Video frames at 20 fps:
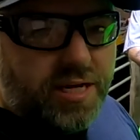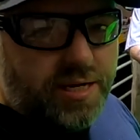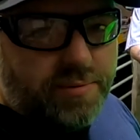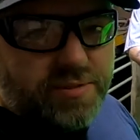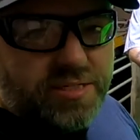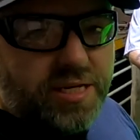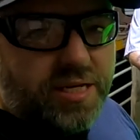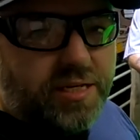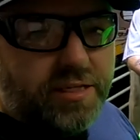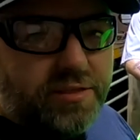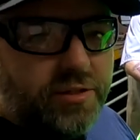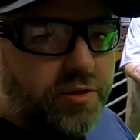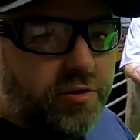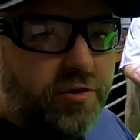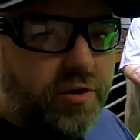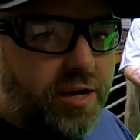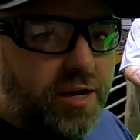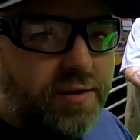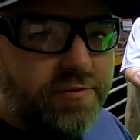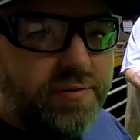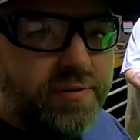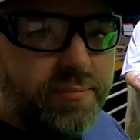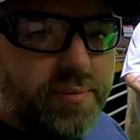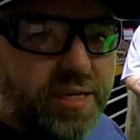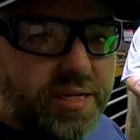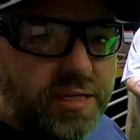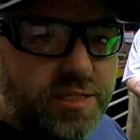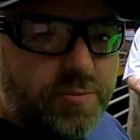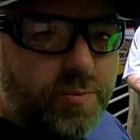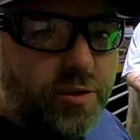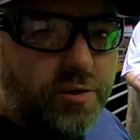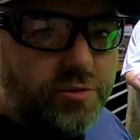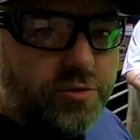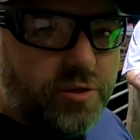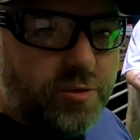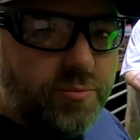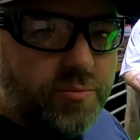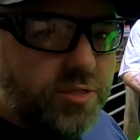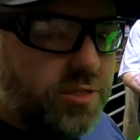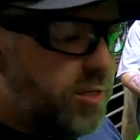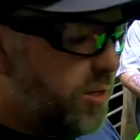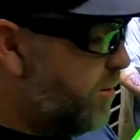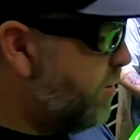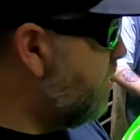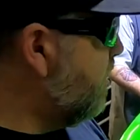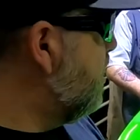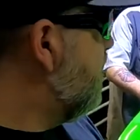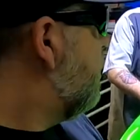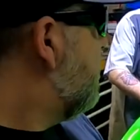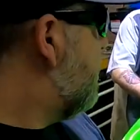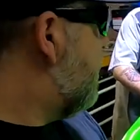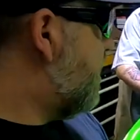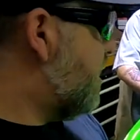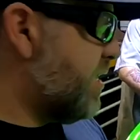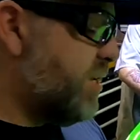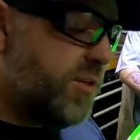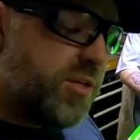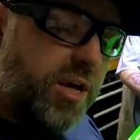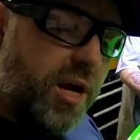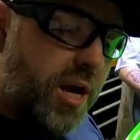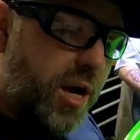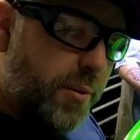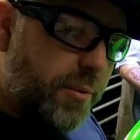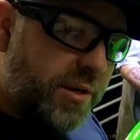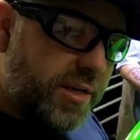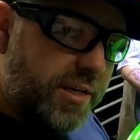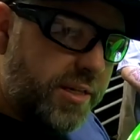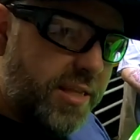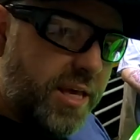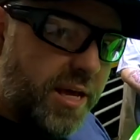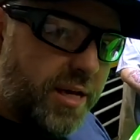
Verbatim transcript: times taking the hood off and making small trims. So uh, you saw how we did